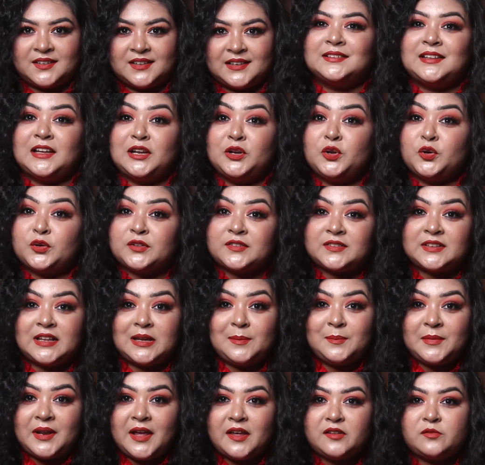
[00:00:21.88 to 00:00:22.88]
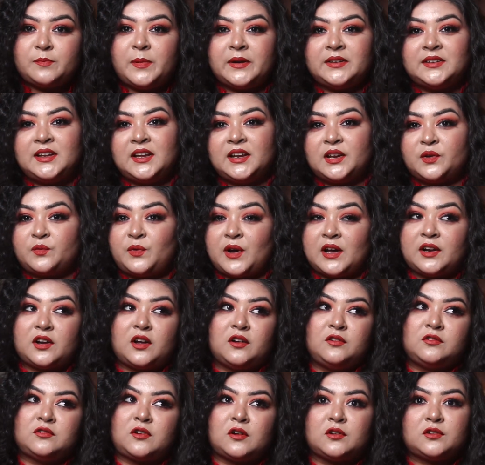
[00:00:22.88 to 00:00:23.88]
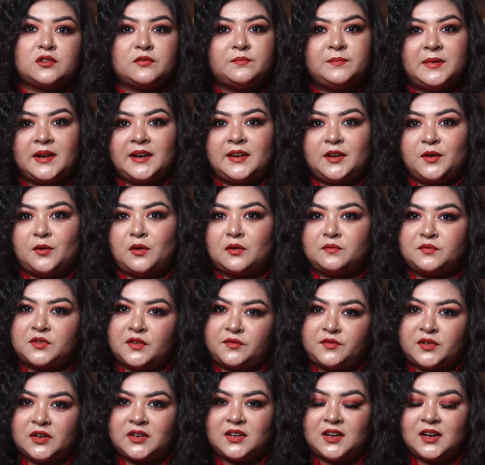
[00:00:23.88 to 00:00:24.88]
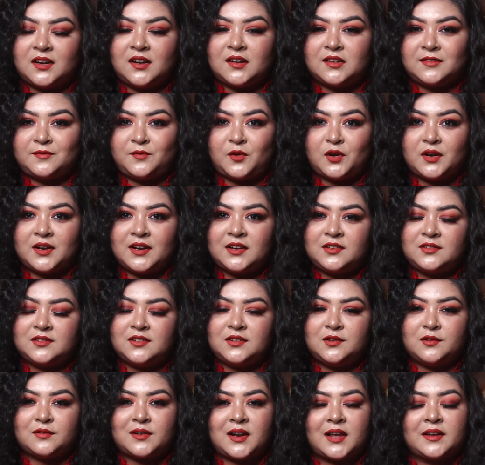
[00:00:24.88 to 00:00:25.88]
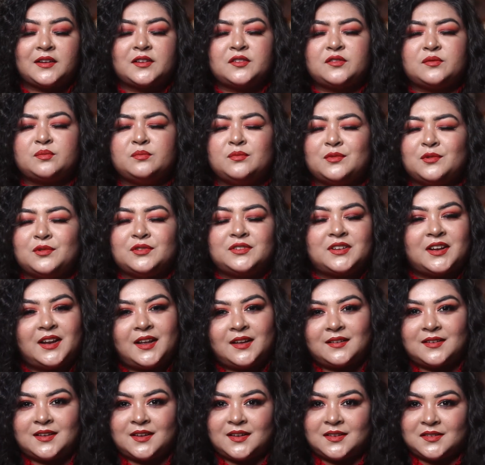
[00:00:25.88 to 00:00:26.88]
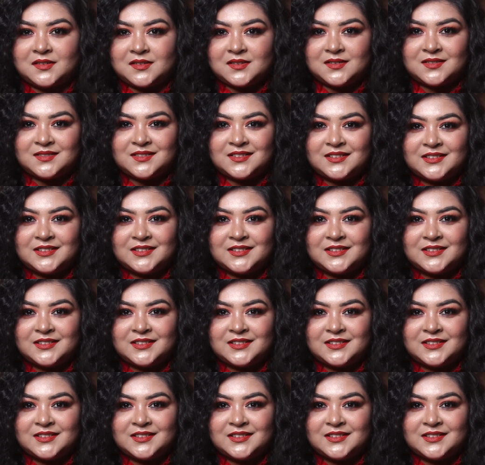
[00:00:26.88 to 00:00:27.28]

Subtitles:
They look seamless but they require a lot of blending of different colors for it to look like a smooth gradient.